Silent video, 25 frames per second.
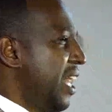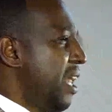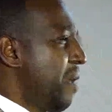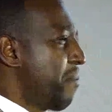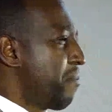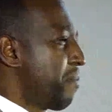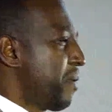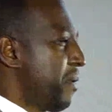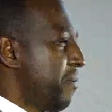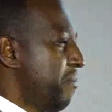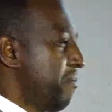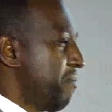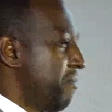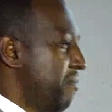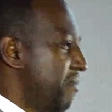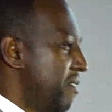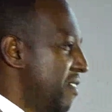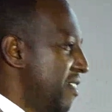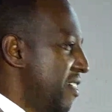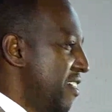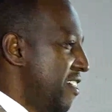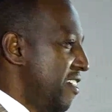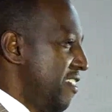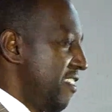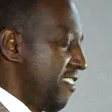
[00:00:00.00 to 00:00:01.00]
help him,
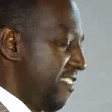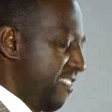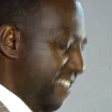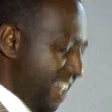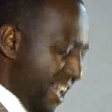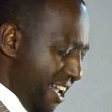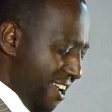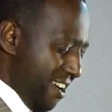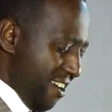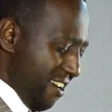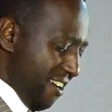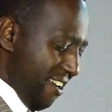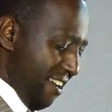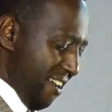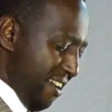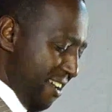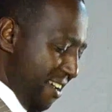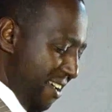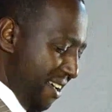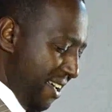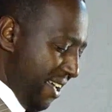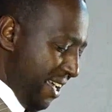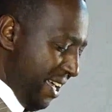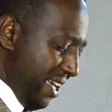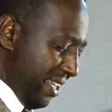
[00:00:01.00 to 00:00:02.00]
then
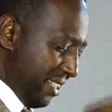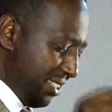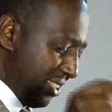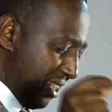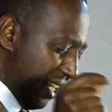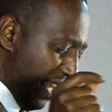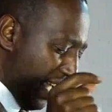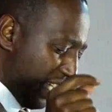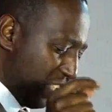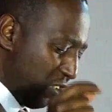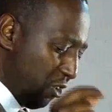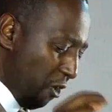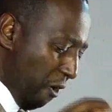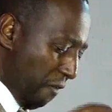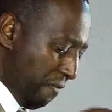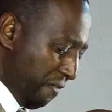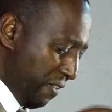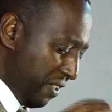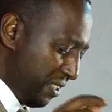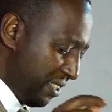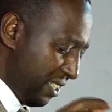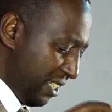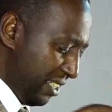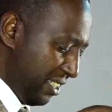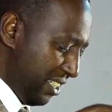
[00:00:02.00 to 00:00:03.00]
it's like you're
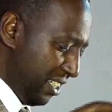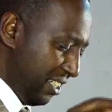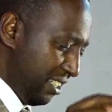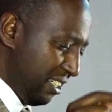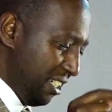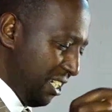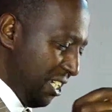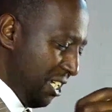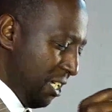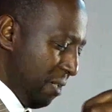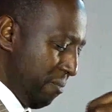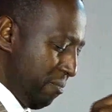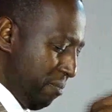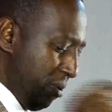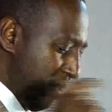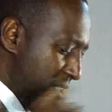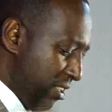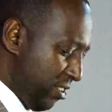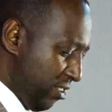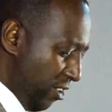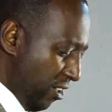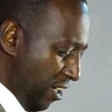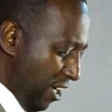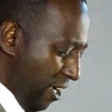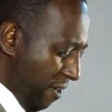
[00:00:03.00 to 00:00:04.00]
visiting a
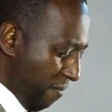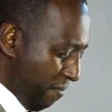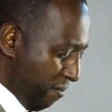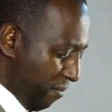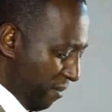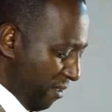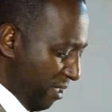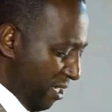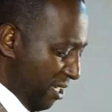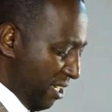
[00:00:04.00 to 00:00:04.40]
prisoner.